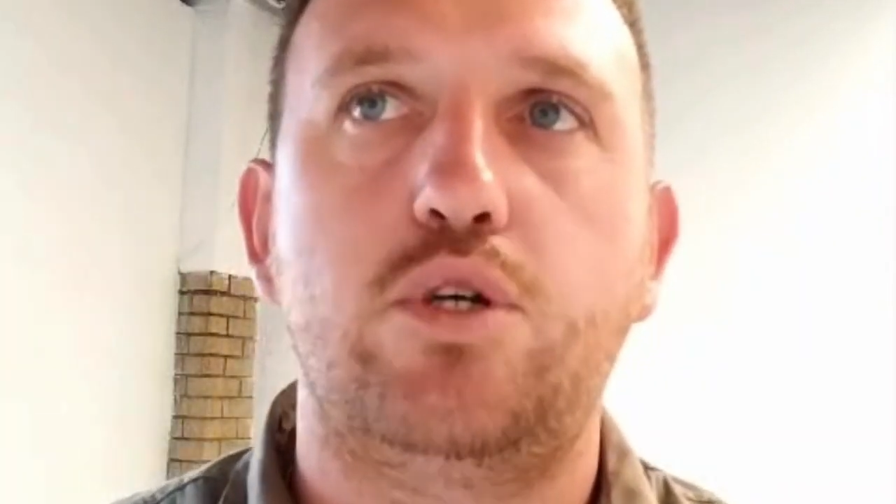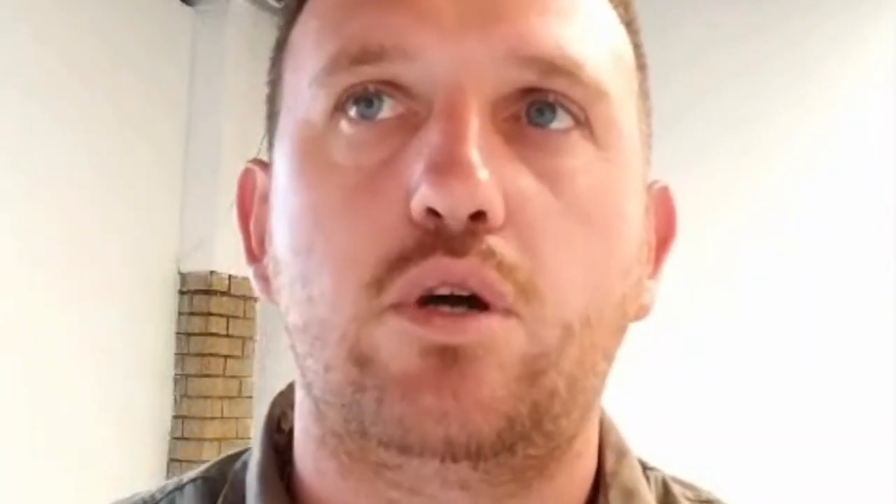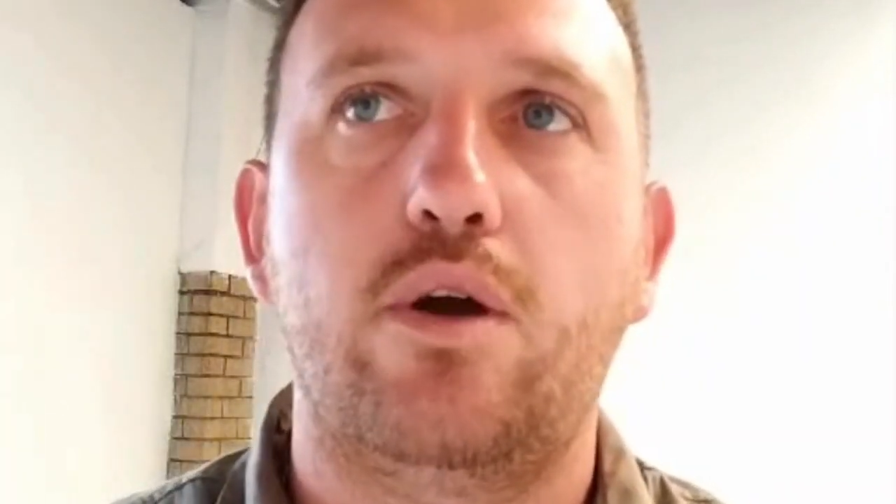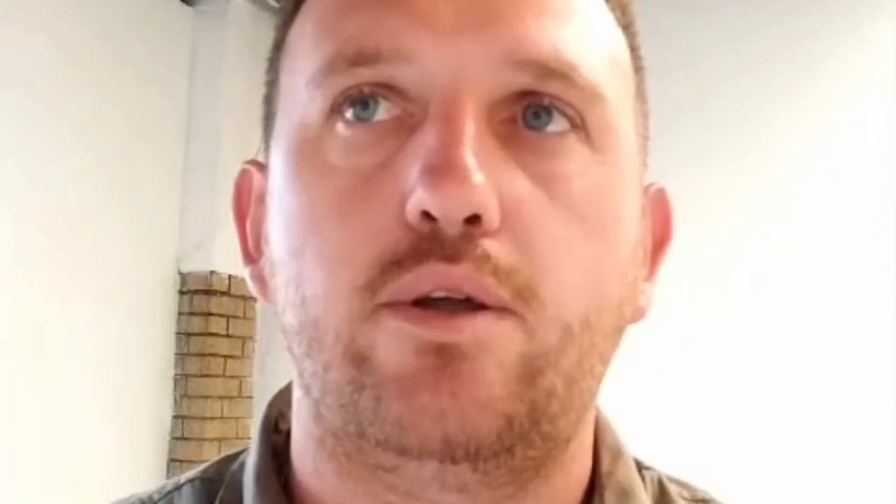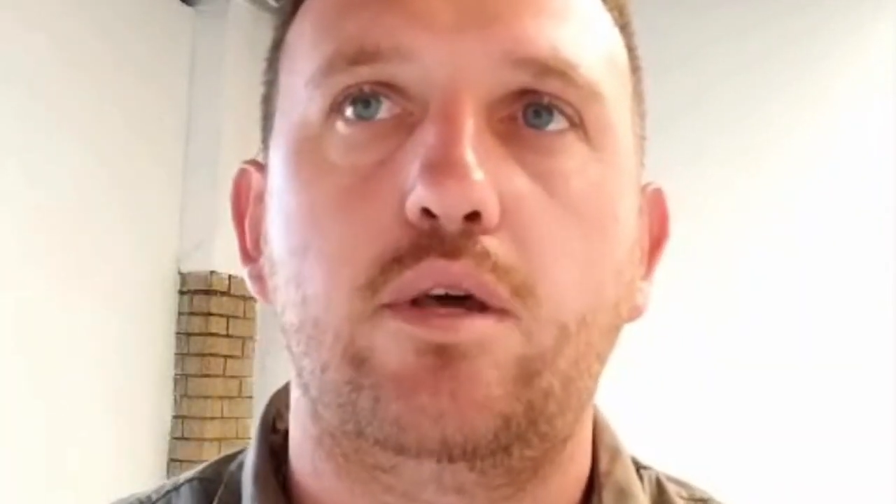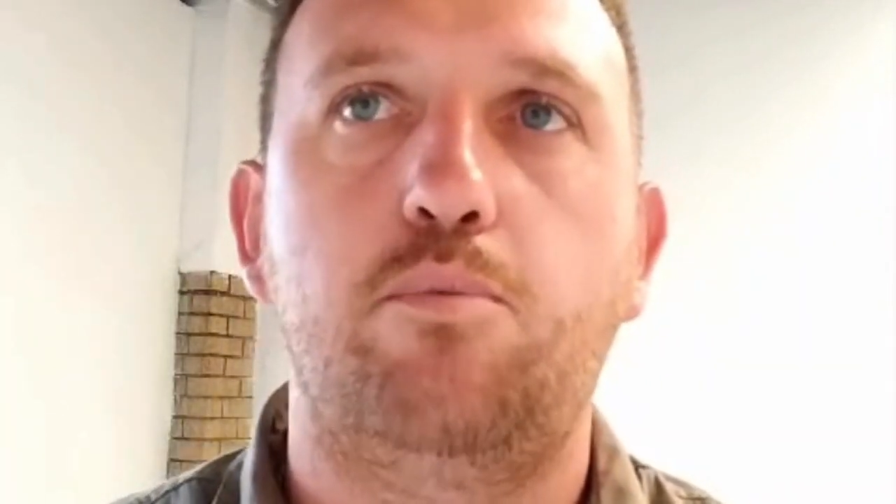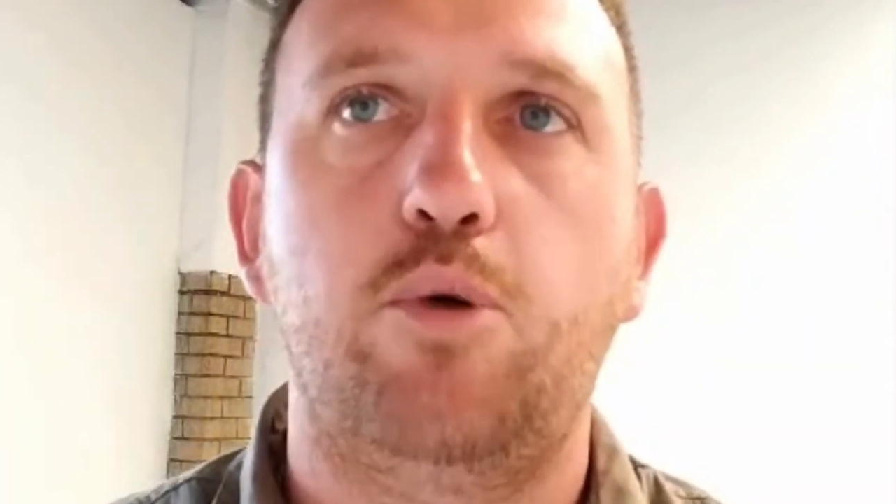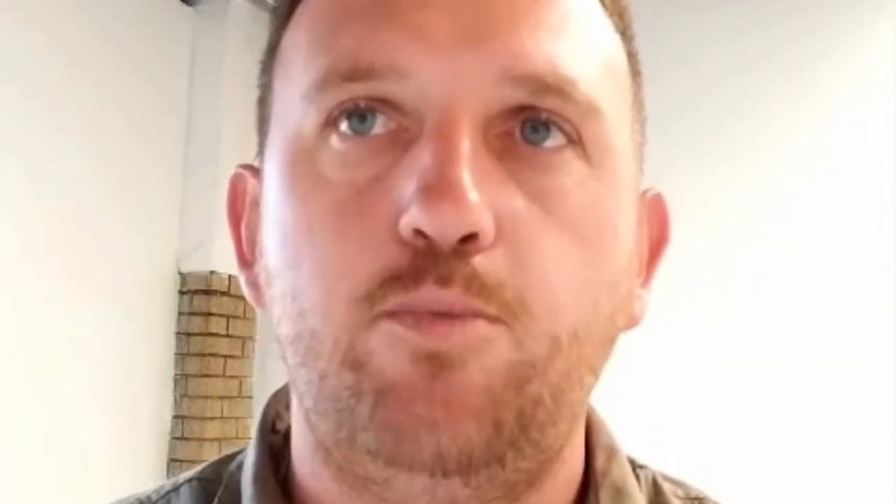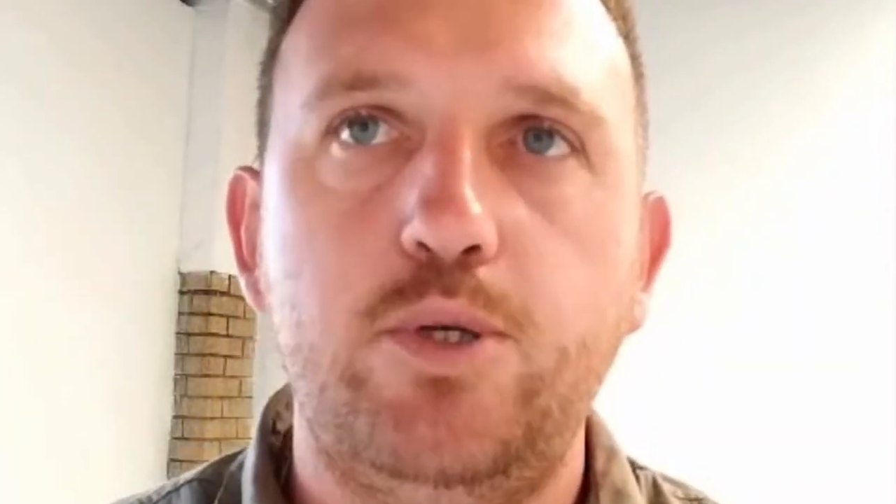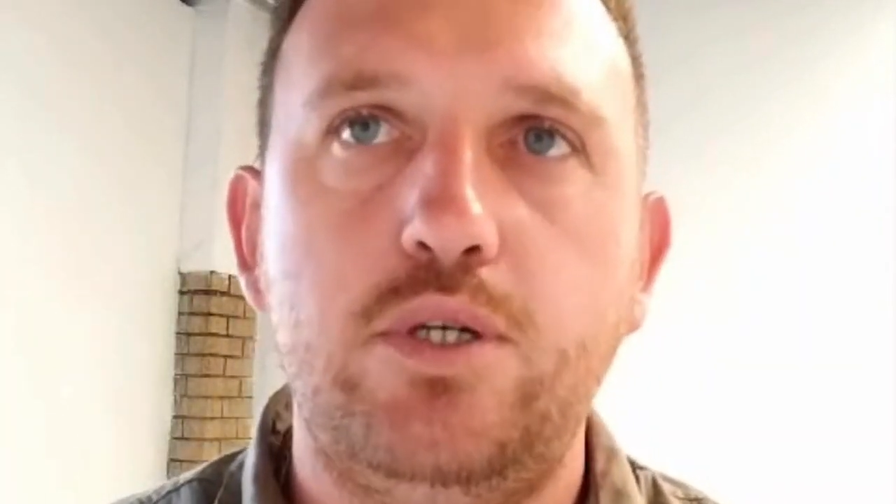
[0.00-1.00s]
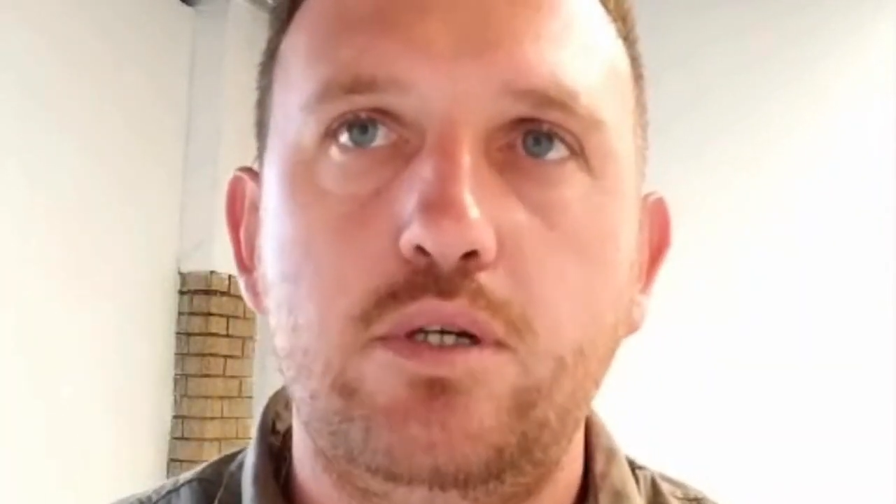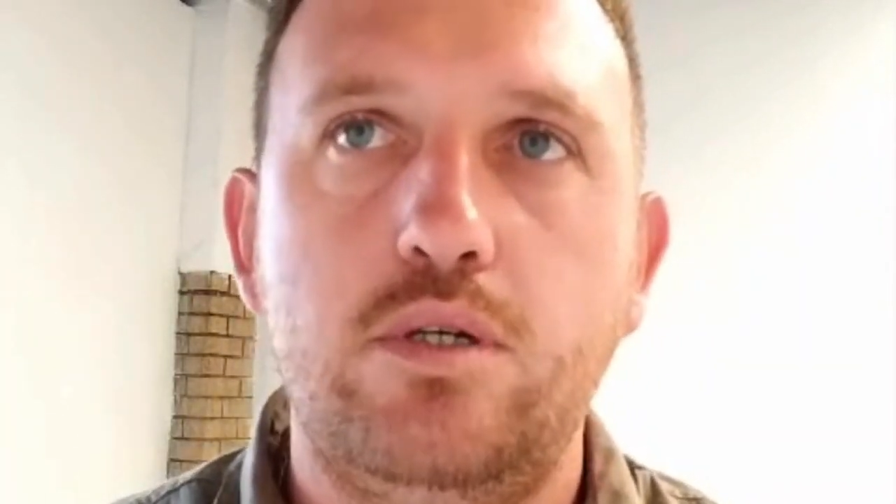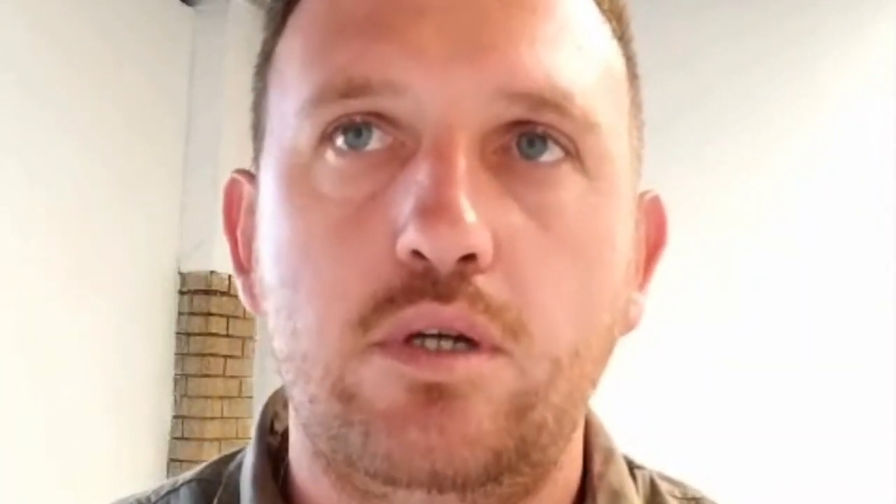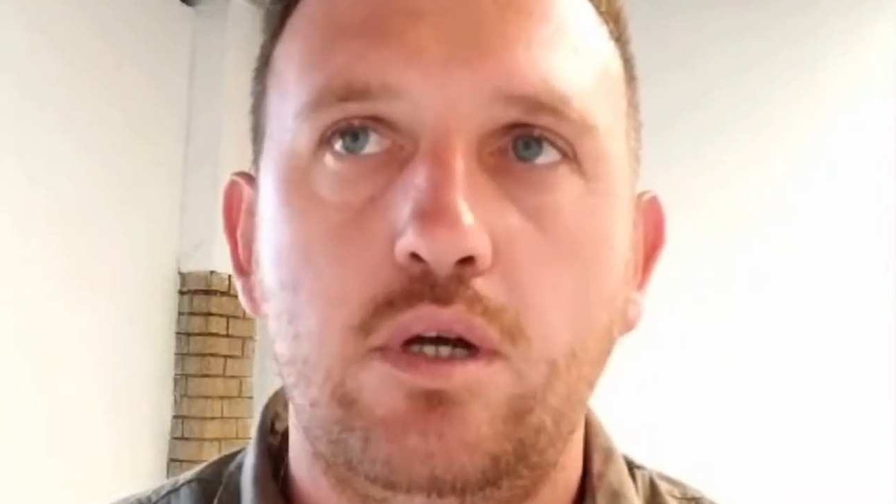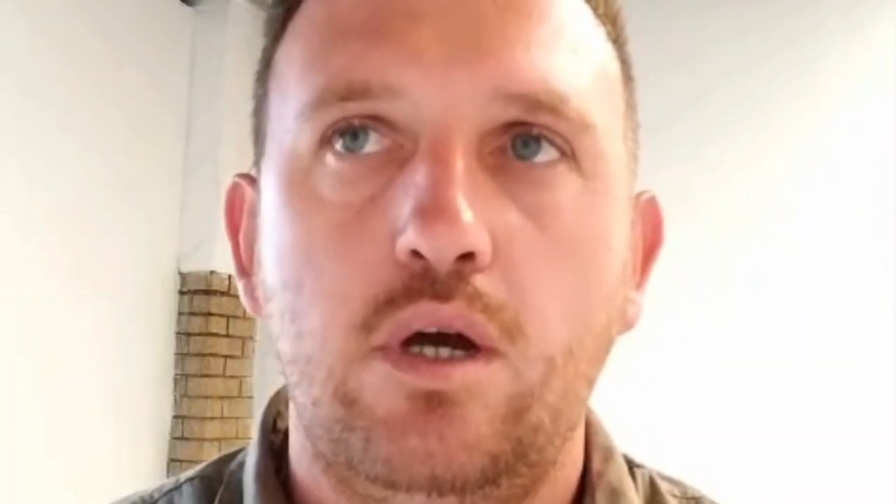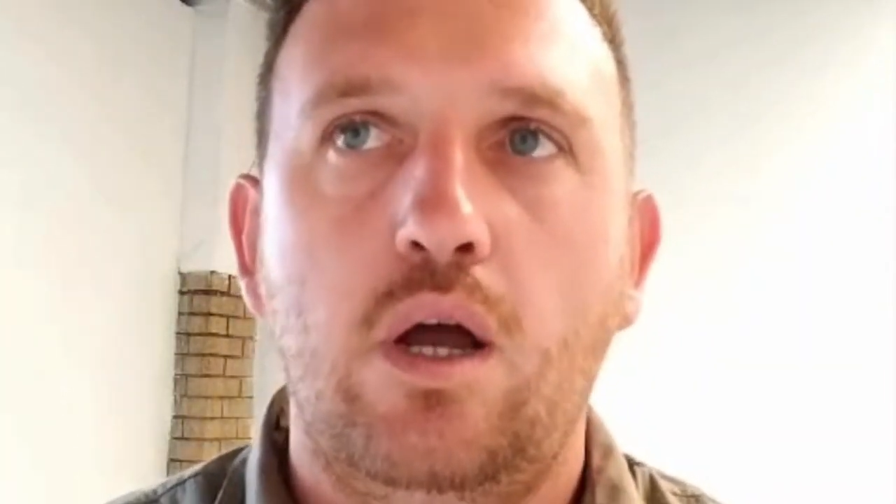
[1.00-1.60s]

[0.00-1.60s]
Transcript: security purposes.